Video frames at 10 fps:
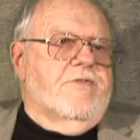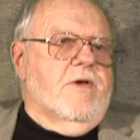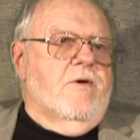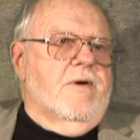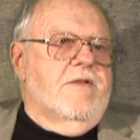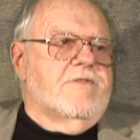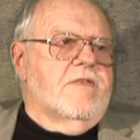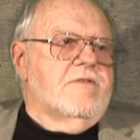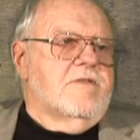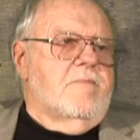So this
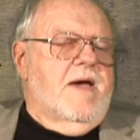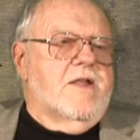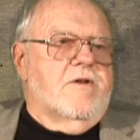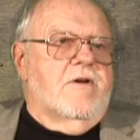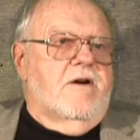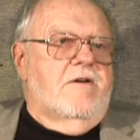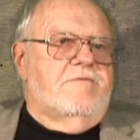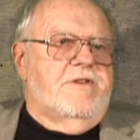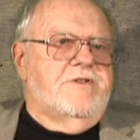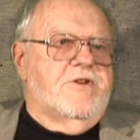is a matter
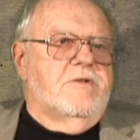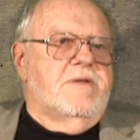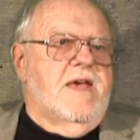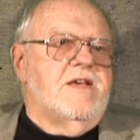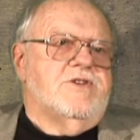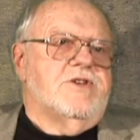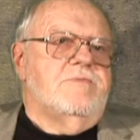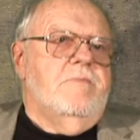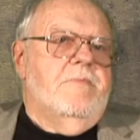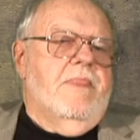of
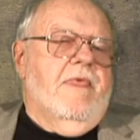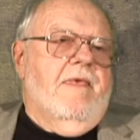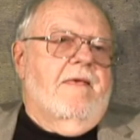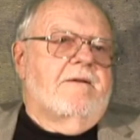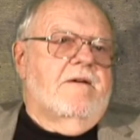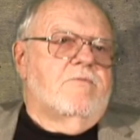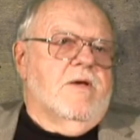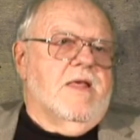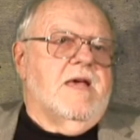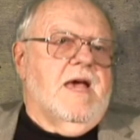determination,
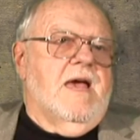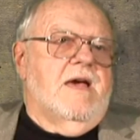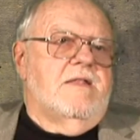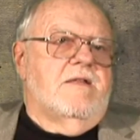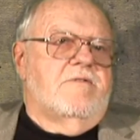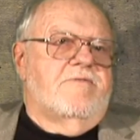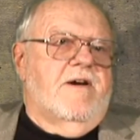really, and